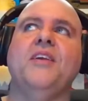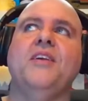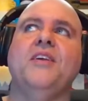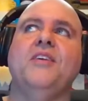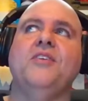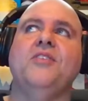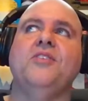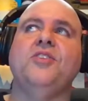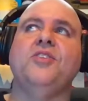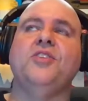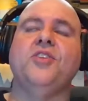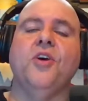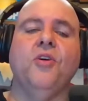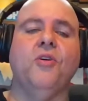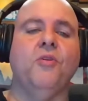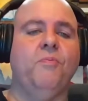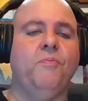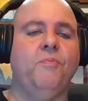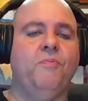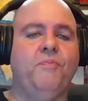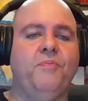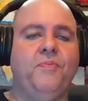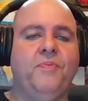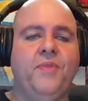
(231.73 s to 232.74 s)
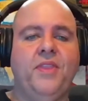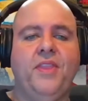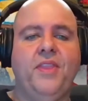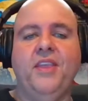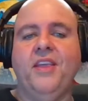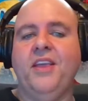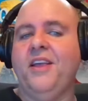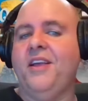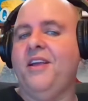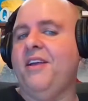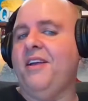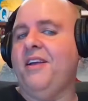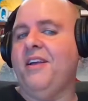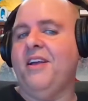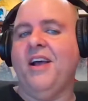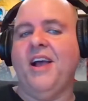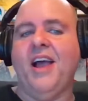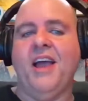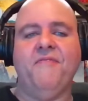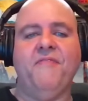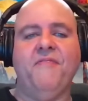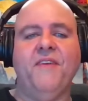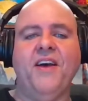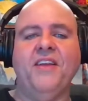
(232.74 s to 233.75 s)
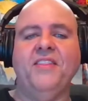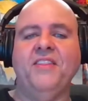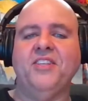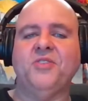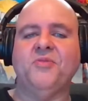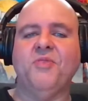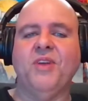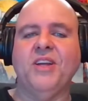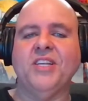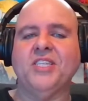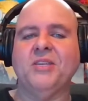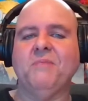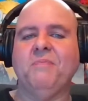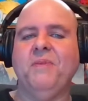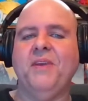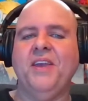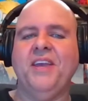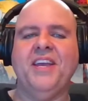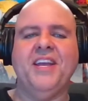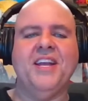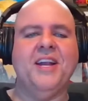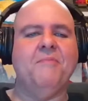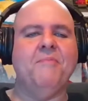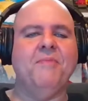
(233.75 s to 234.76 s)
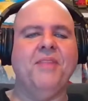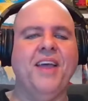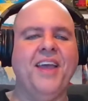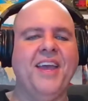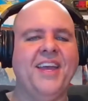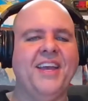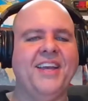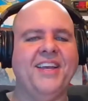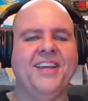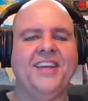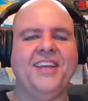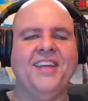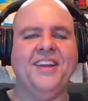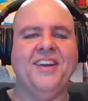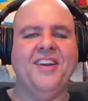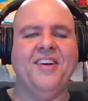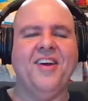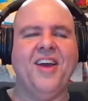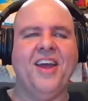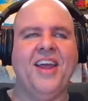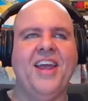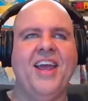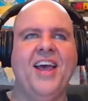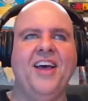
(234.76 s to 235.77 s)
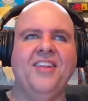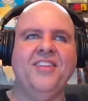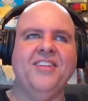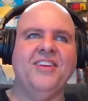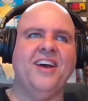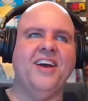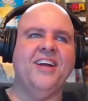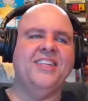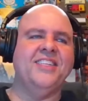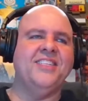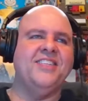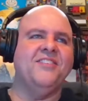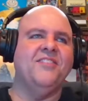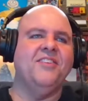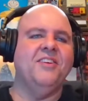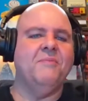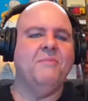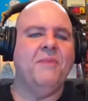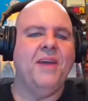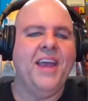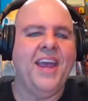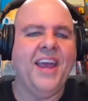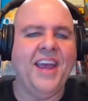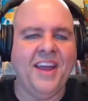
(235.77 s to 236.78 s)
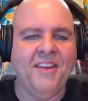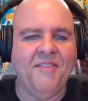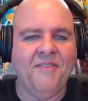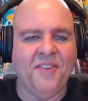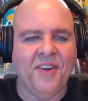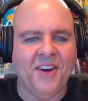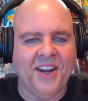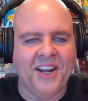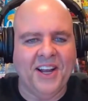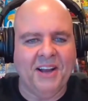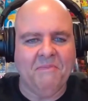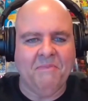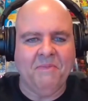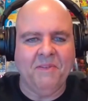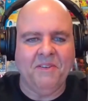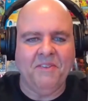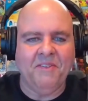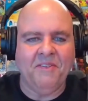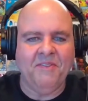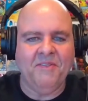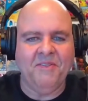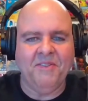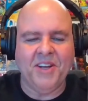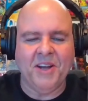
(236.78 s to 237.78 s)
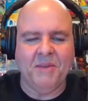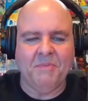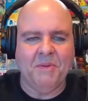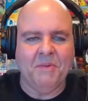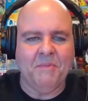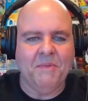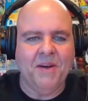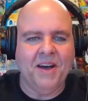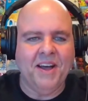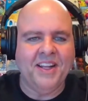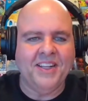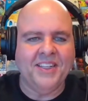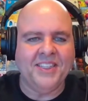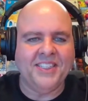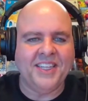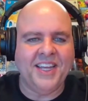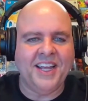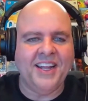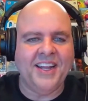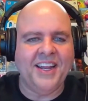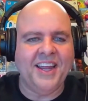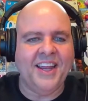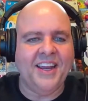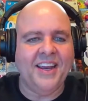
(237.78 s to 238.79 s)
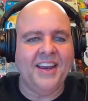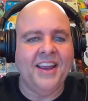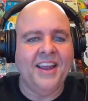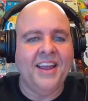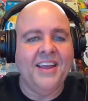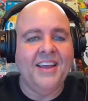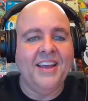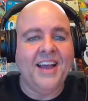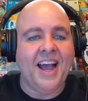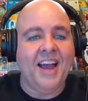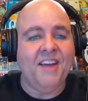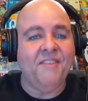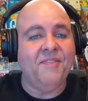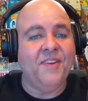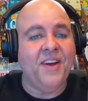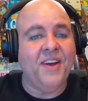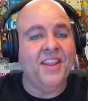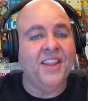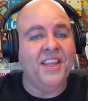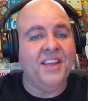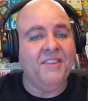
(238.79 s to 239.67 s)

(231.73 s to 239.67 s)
So I found this recipe, and I'm like, I held on to it in my head for a couple months, and then I finally